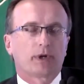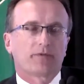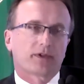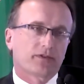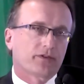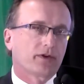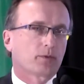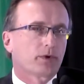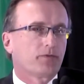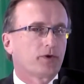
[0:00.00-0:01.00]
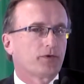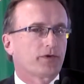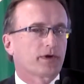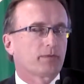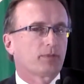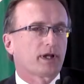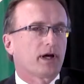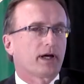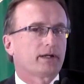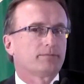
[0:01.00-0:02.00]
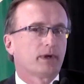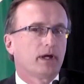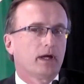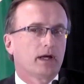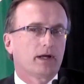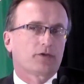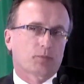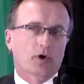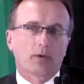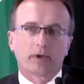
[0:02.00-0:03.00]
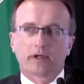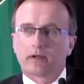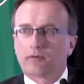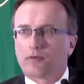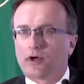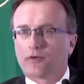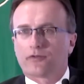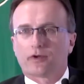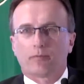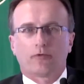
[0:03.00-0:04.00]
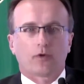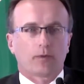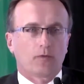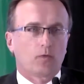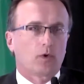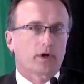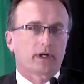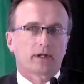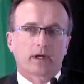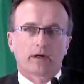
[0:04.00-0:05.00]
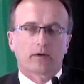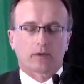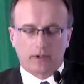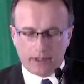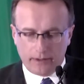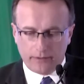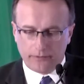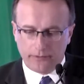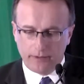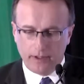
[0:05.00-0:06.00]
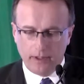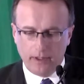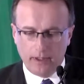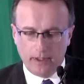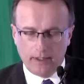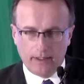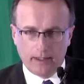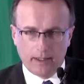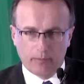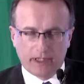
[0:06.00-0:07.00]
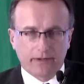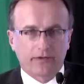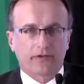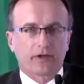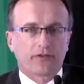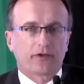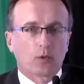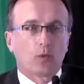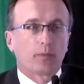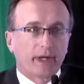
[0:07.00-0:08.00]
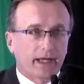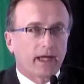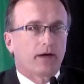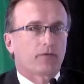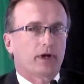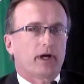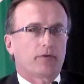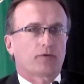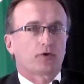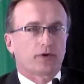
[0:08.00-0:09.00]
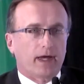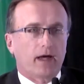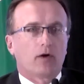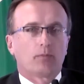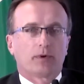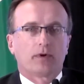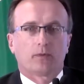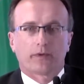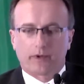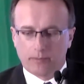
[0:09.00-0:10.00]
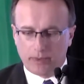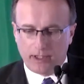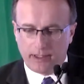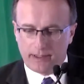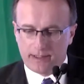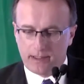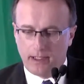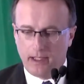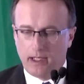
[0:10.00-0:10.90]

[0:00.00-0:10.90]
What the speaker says: But if they still refuse to comply, it's probably going to involve some form of warning letter or letters. Because as I said, we'll make every effort to help with compliance,